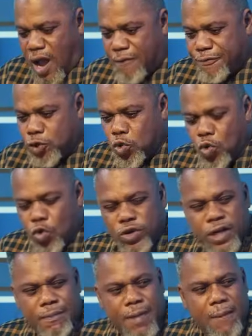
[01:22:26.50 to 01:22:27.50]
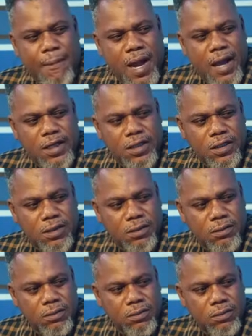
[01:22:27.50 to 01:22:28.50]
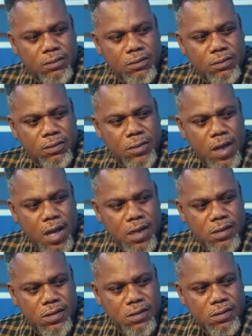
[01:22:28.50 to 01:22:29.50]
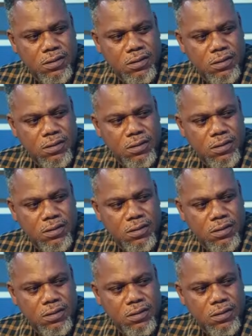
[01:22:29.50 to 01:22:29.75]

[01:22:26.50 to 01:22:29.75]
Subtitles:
I have told him my mind. Yes.